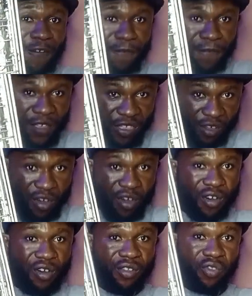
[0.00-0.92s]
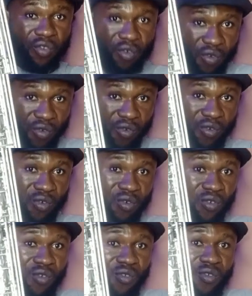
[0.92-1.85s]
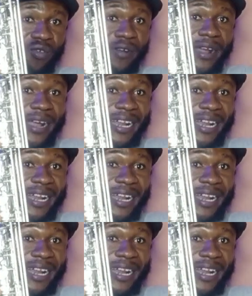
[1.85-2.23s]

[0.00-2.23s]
fi sol do